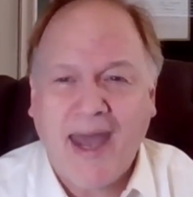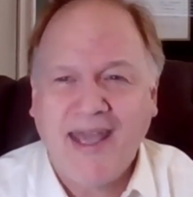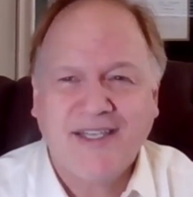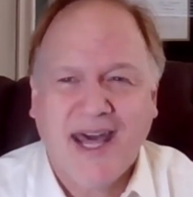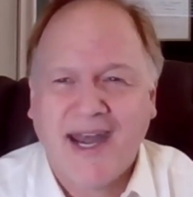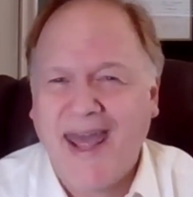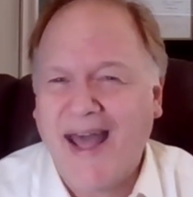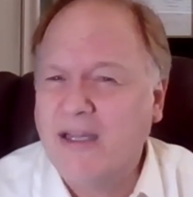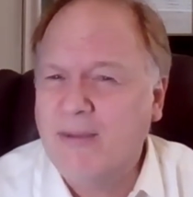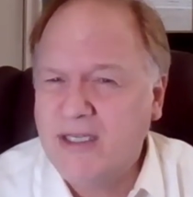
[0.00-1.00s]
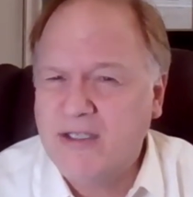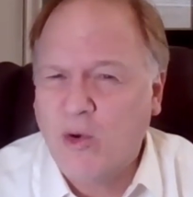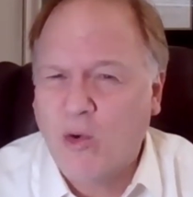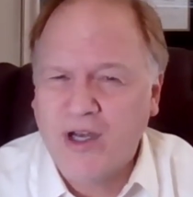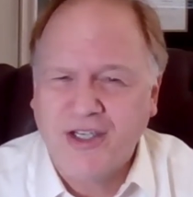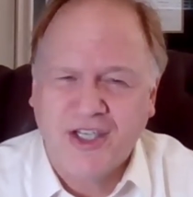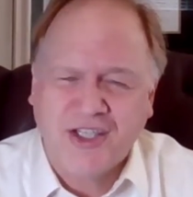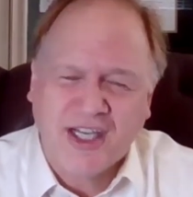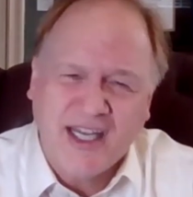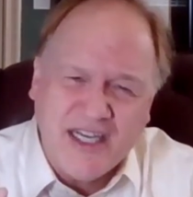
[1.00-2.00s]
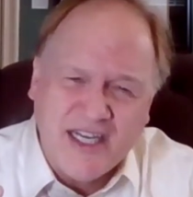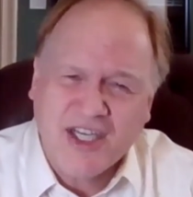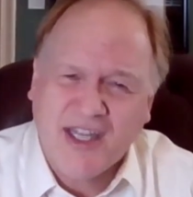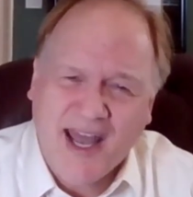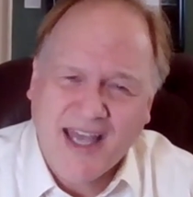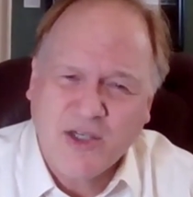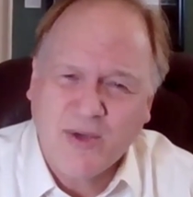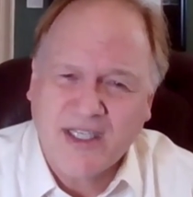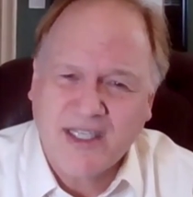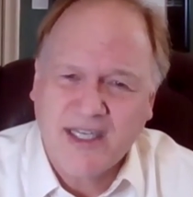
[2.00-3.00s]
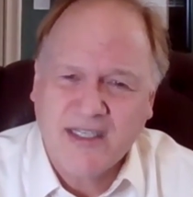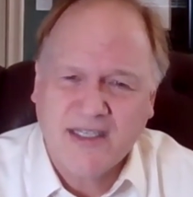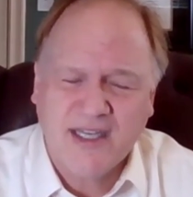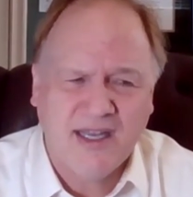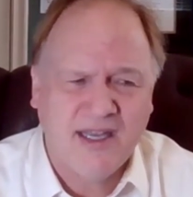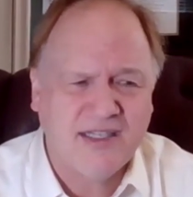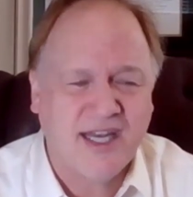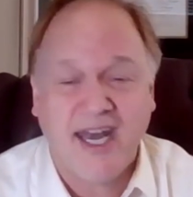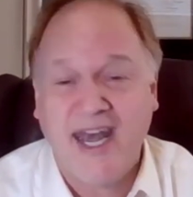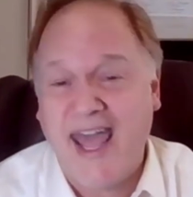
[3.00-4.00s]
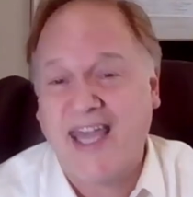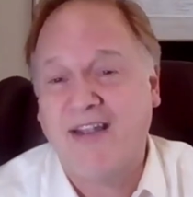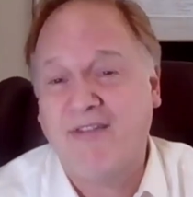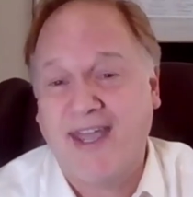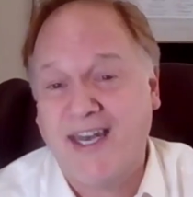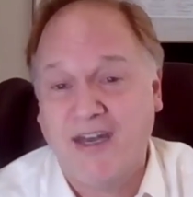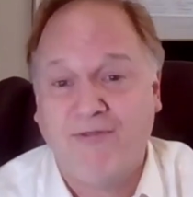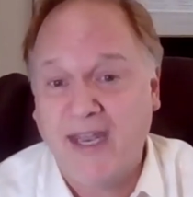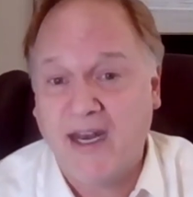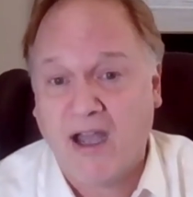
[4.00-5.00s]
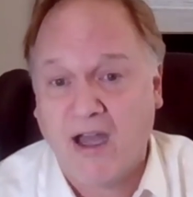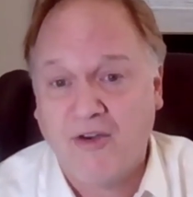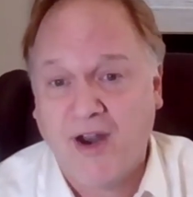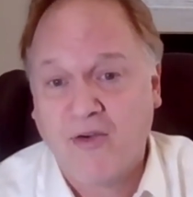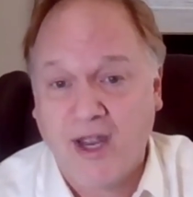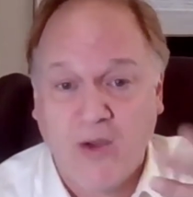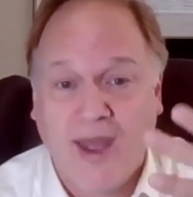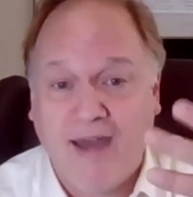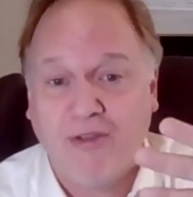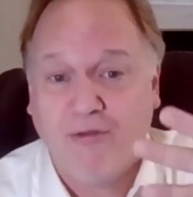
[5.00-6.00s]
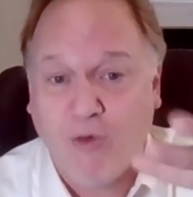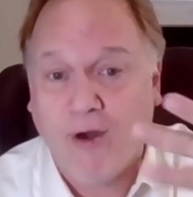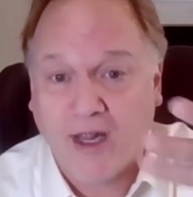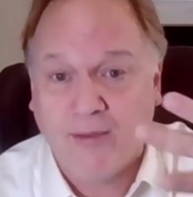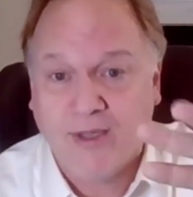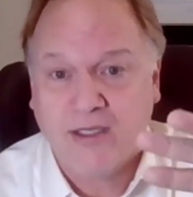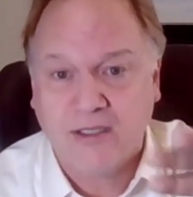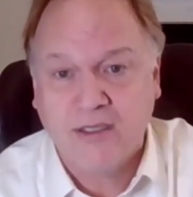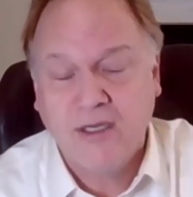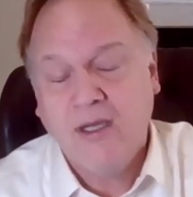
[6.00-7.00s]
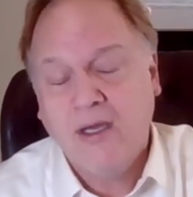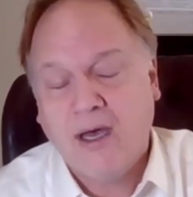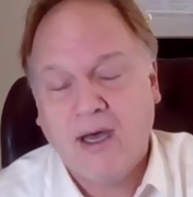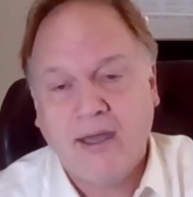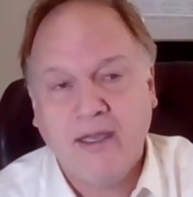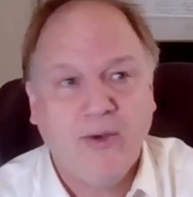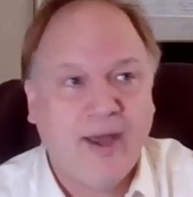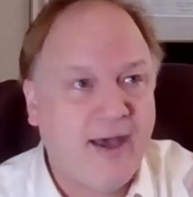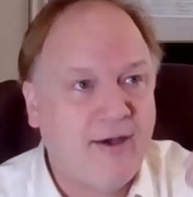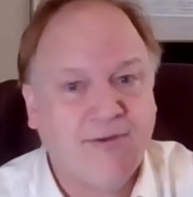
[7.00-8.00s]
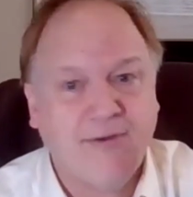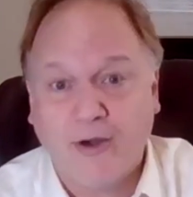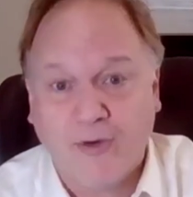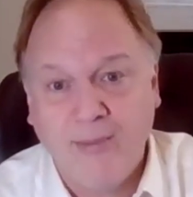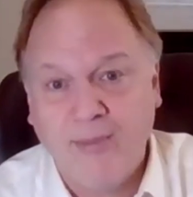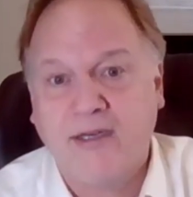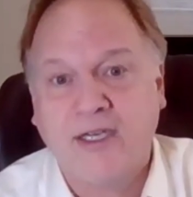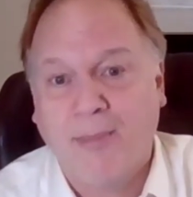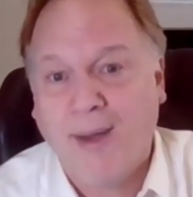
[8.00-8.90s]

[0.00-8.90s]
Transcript: is that an element, or is it just a condition that has to exist? Is it a negative that can defeat a contract, right? You have the 4 elements. You have agreement,